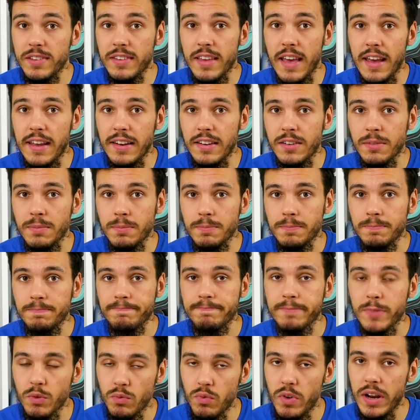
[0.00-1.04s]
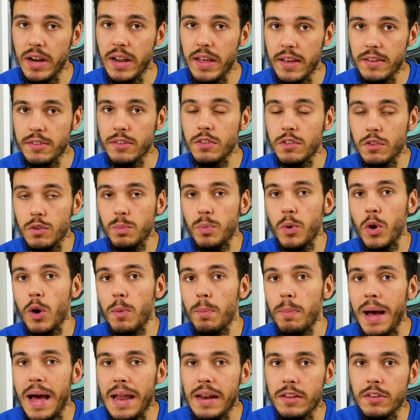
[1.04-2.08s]
gained. Really is a superb
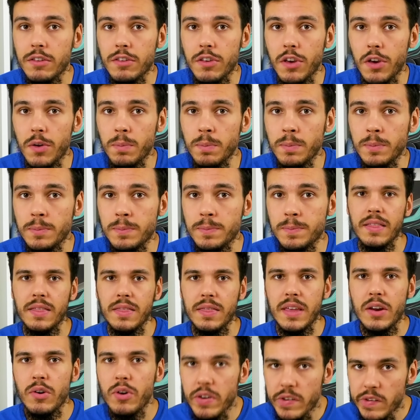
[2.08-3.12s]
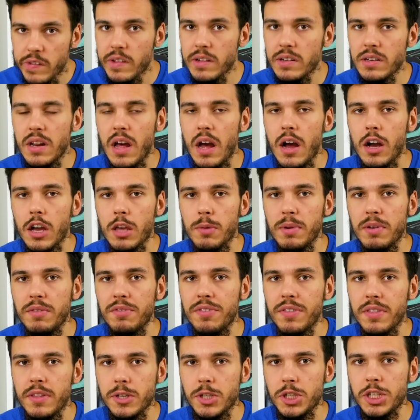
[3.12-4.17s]
balance here. There is still an argument
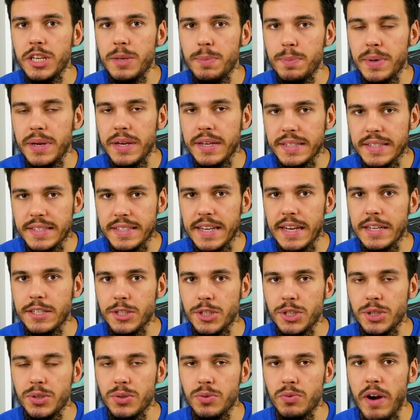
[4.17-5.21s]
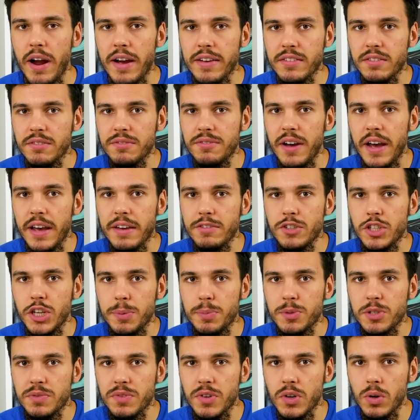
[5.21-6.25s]
for the cheaper Zen 2 Ryzen 5
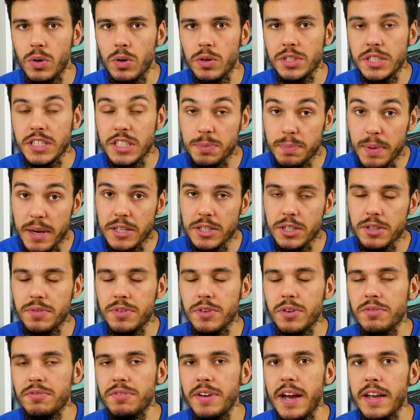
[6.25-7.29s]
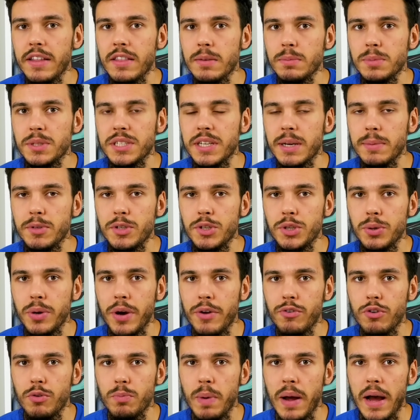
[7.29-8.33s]
chips, of course, especially if you can find them sub
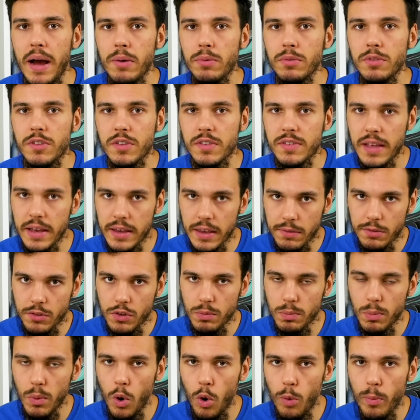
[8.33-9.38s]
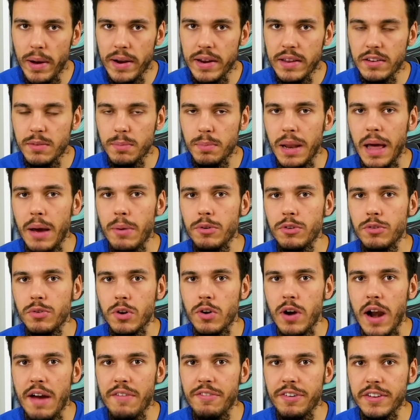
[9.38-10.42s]
£200, because that gives you more money to plow into a
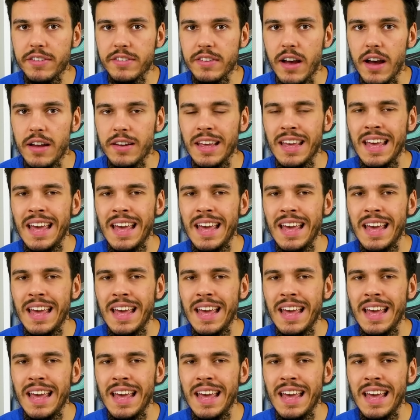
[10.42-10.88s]
graphics card.